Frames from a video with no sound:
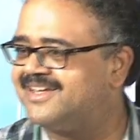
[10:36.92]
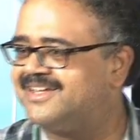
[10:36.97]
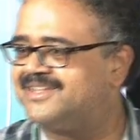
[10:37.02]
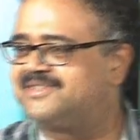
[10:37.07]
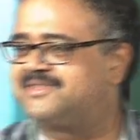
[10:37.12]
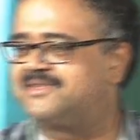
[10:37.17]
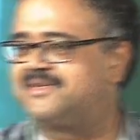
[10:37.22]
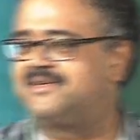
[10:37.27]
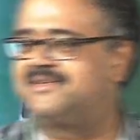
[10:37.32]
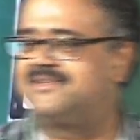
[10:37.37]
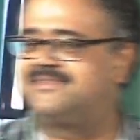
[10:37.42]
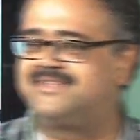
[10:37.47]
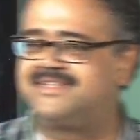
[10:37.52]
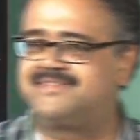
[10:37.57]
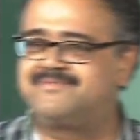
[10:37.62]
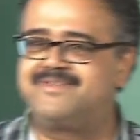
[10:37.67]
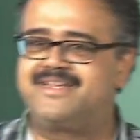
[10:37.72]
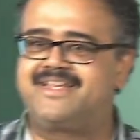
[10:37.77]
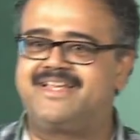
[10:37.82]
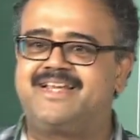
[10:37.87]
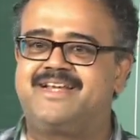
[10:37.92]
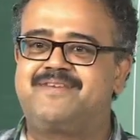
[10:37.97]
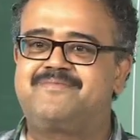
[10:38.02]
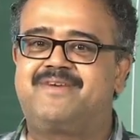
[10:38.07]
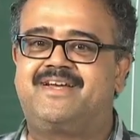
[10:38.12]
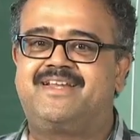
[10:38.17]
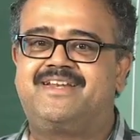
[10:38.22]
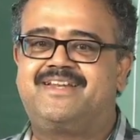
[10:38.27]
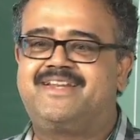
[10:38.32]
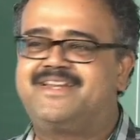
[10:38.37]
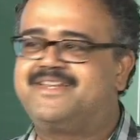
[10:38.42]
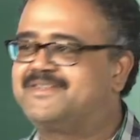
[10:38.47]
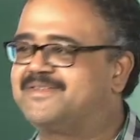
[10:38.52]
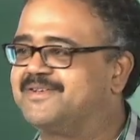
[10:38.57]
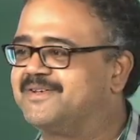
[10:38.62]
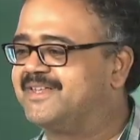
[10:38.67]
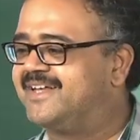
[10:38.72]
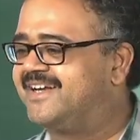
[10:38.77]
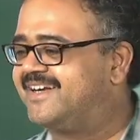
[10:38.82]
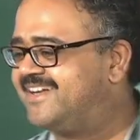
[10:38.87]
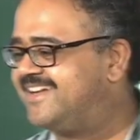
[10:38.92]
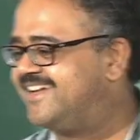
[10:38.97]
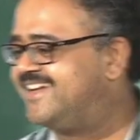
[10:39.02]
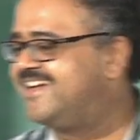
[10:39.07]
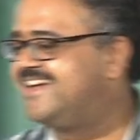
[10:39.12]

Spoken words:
So just making it binary so that